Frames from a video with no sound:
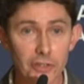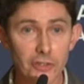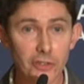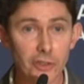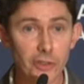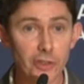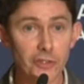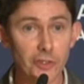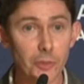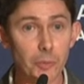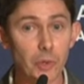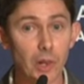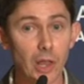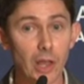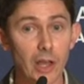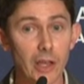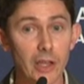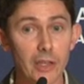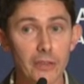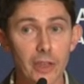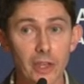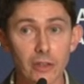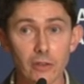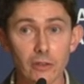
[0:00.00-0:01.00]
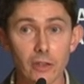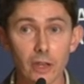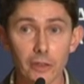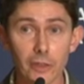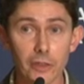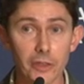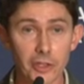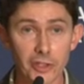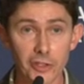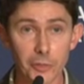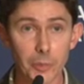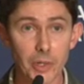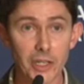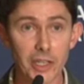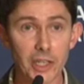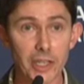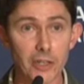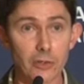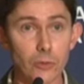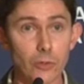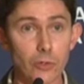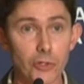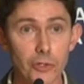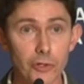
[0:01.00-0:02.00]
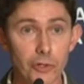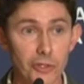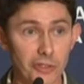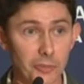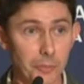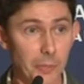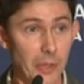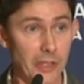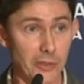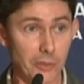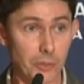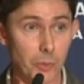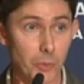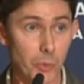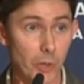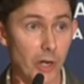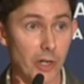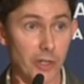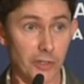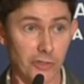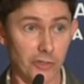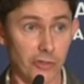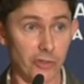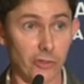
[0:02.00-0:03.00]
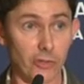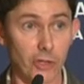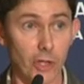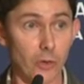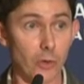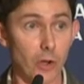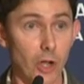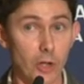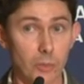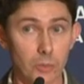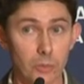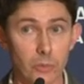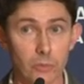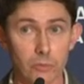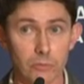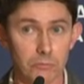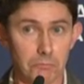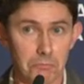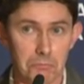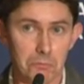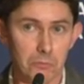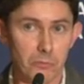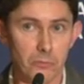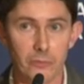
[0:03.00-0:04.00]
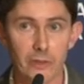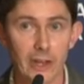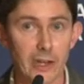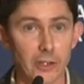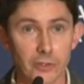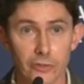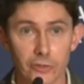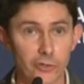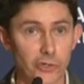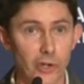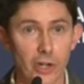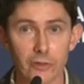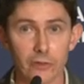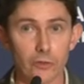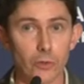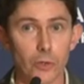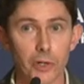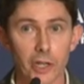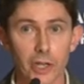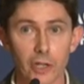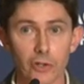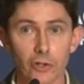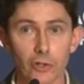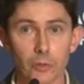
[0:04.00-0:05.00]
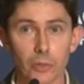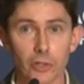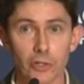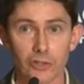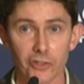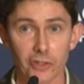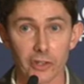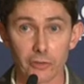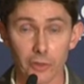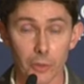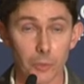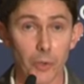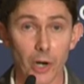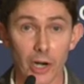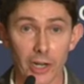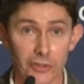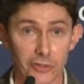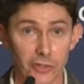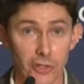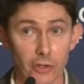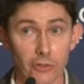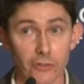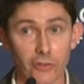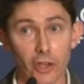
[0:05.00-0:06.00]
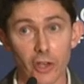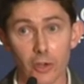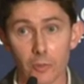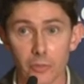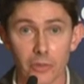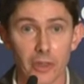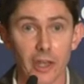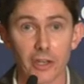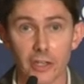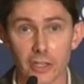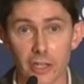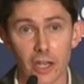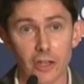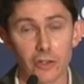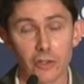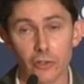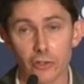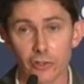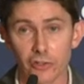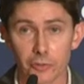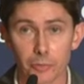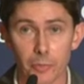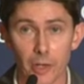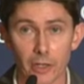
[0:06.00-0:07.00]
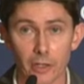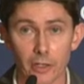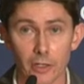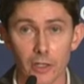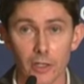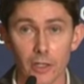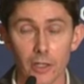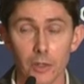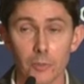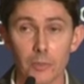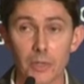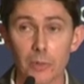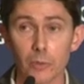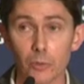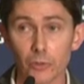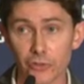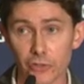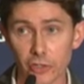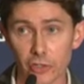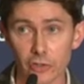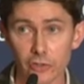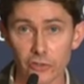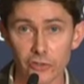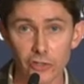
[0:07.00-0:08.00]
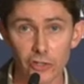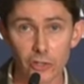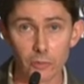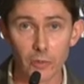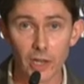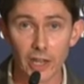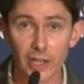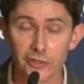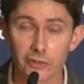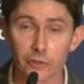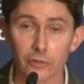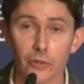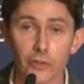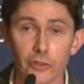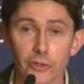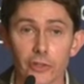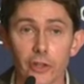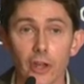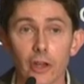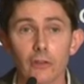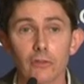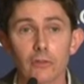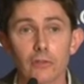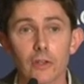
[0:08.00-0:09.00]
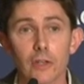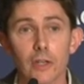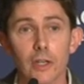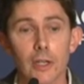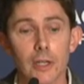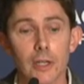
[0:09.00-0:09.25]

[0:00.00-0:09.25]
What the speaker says: into the supply, then other things being equal, you'd expect the price to go up. Fairly straightforward economics. And if the price goes up, then again, you'd expect people to consume less of the stuff.